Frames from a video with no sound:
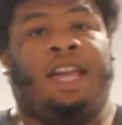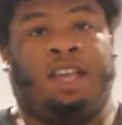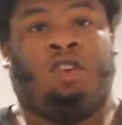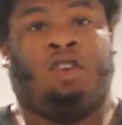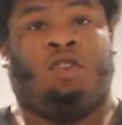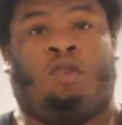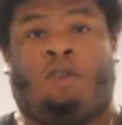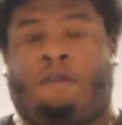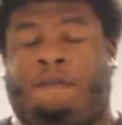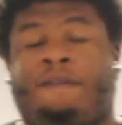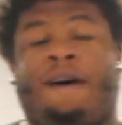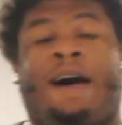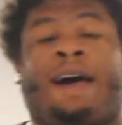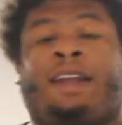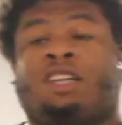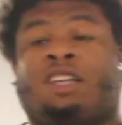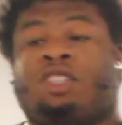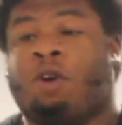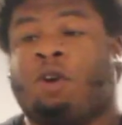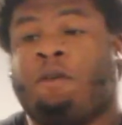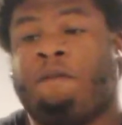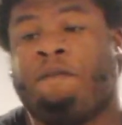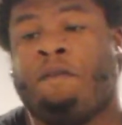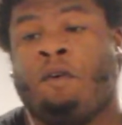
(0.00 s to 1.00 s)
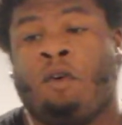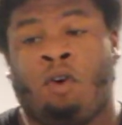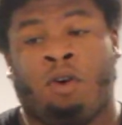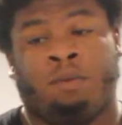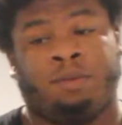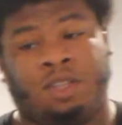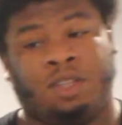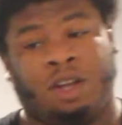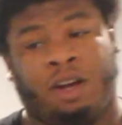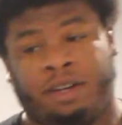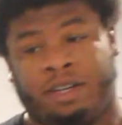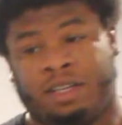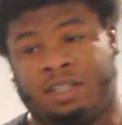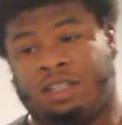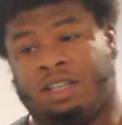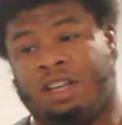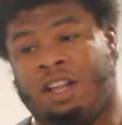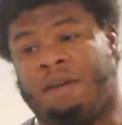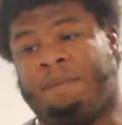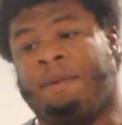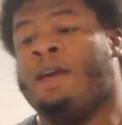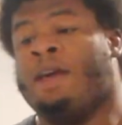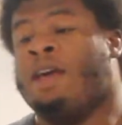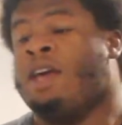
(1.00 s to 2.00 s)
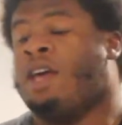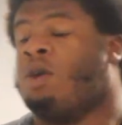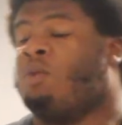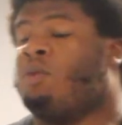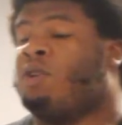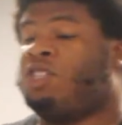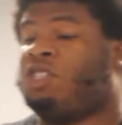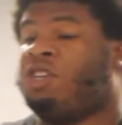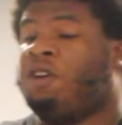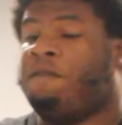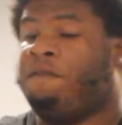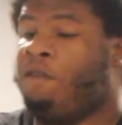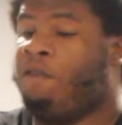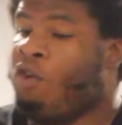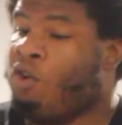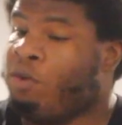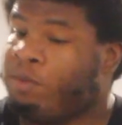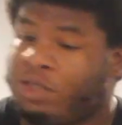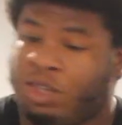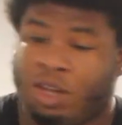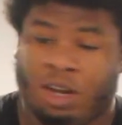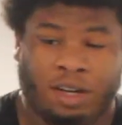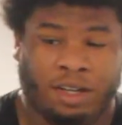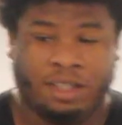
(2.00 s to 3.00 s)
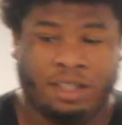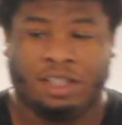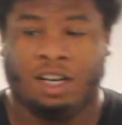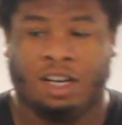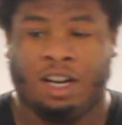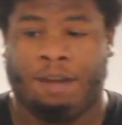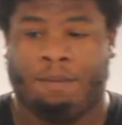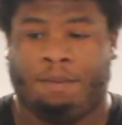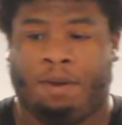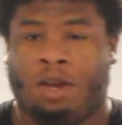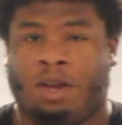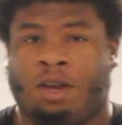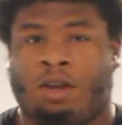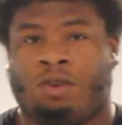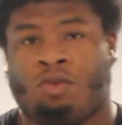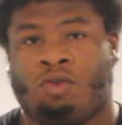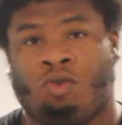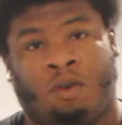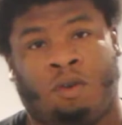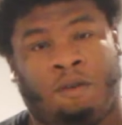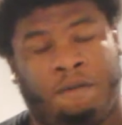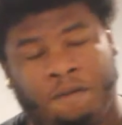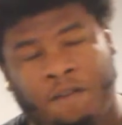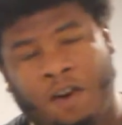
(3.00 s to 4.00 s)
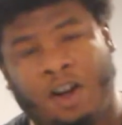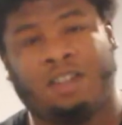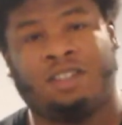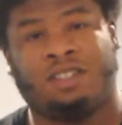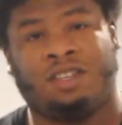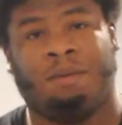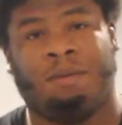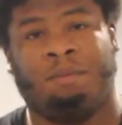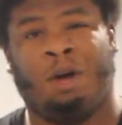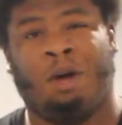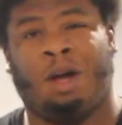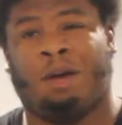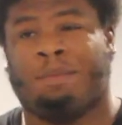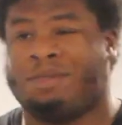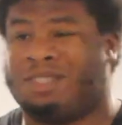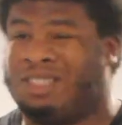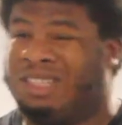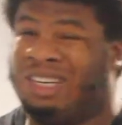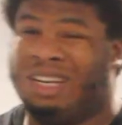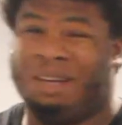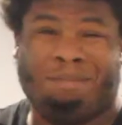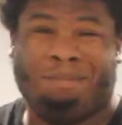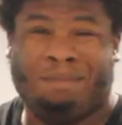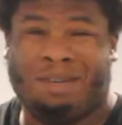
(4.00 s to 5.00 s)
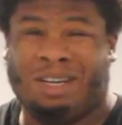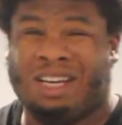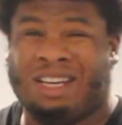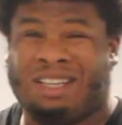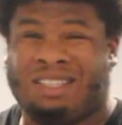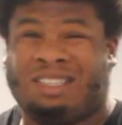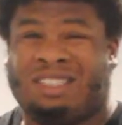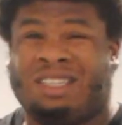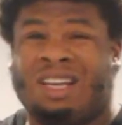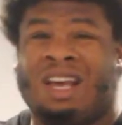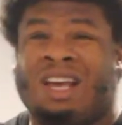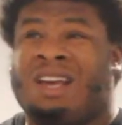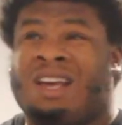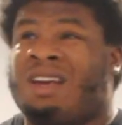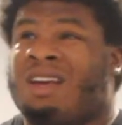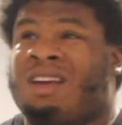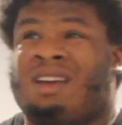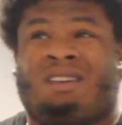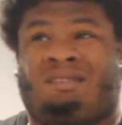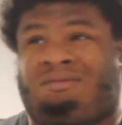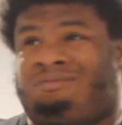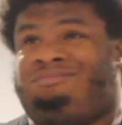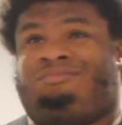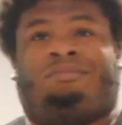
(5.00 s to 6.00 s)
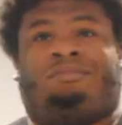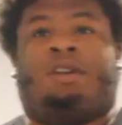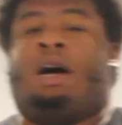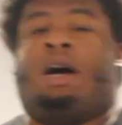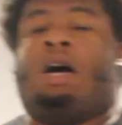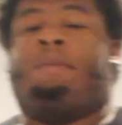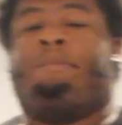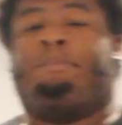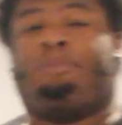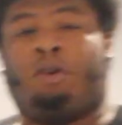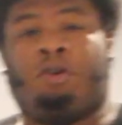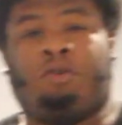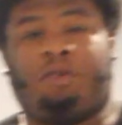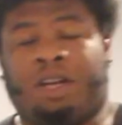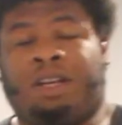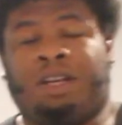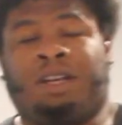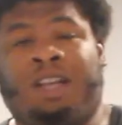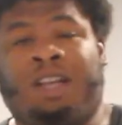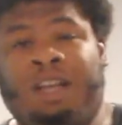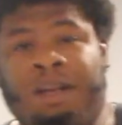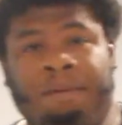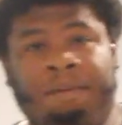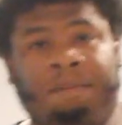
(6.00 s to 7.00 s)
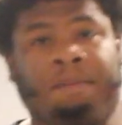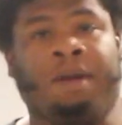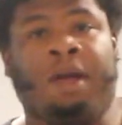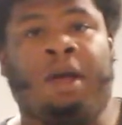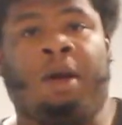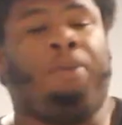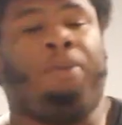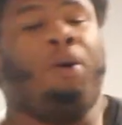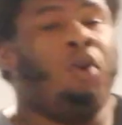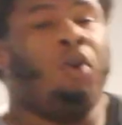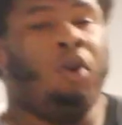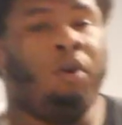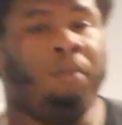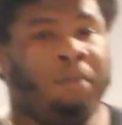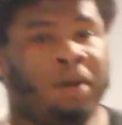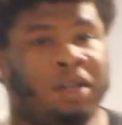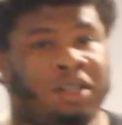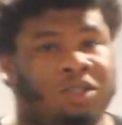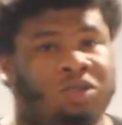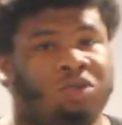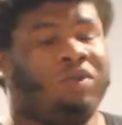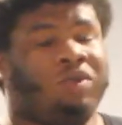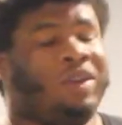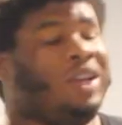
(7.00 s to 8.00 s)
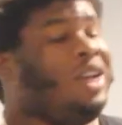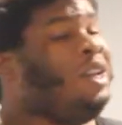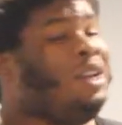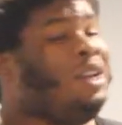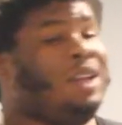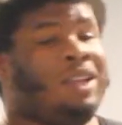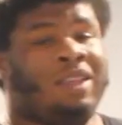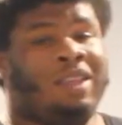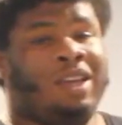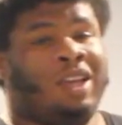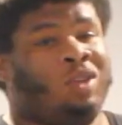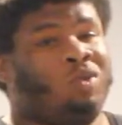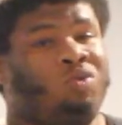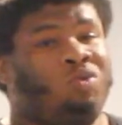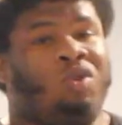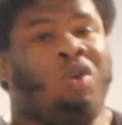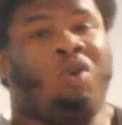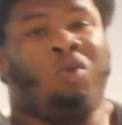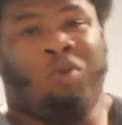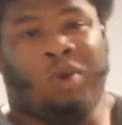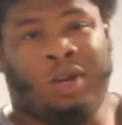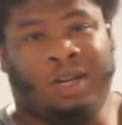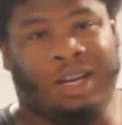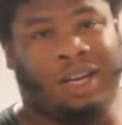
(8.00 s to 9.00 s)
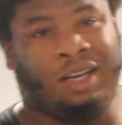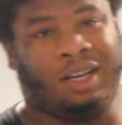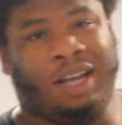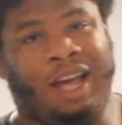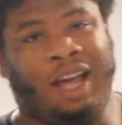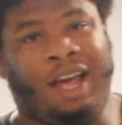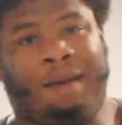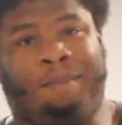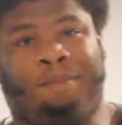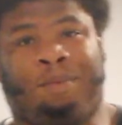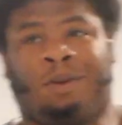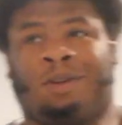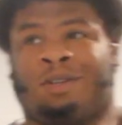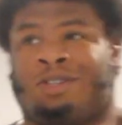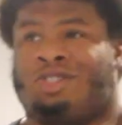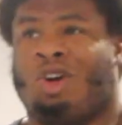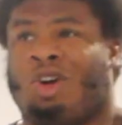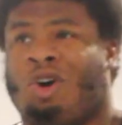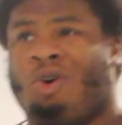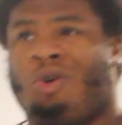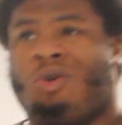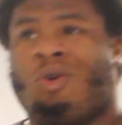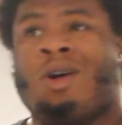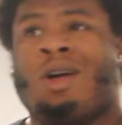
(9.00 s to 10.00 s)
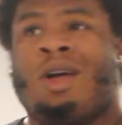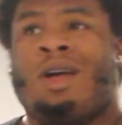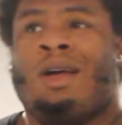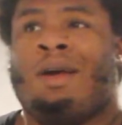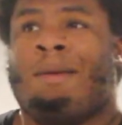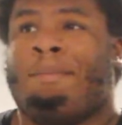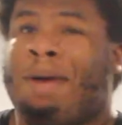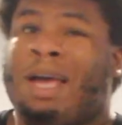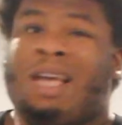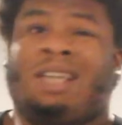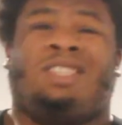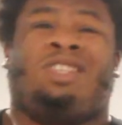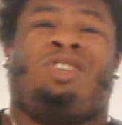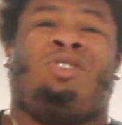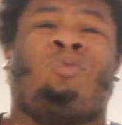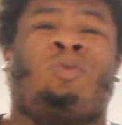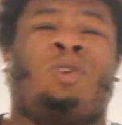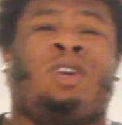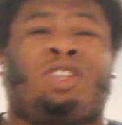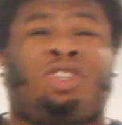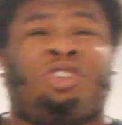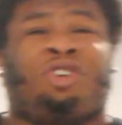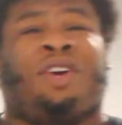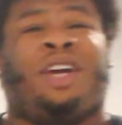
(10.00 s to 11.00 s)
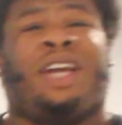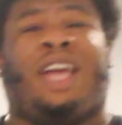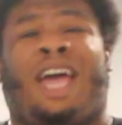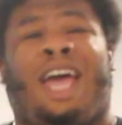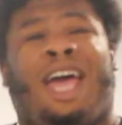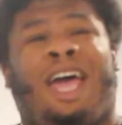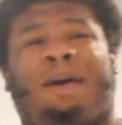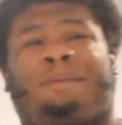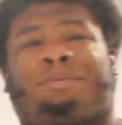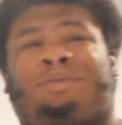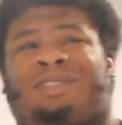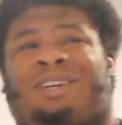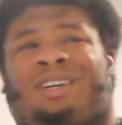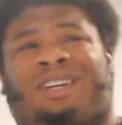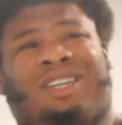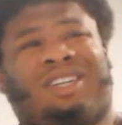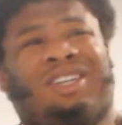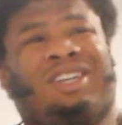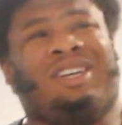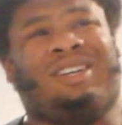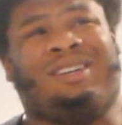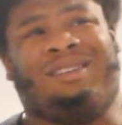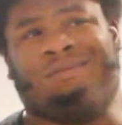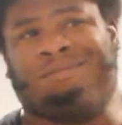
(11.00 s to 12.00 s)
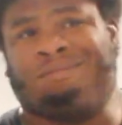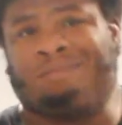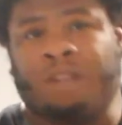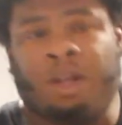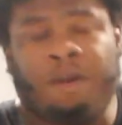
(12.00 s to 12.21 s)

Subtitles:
and you're gonna find that your form start to slip. And once your form start to slip, you're gonna fuck something up. Slip this, broken limb, poor muscle, anything. You don't want that to happen. So basically you wanna train abs a good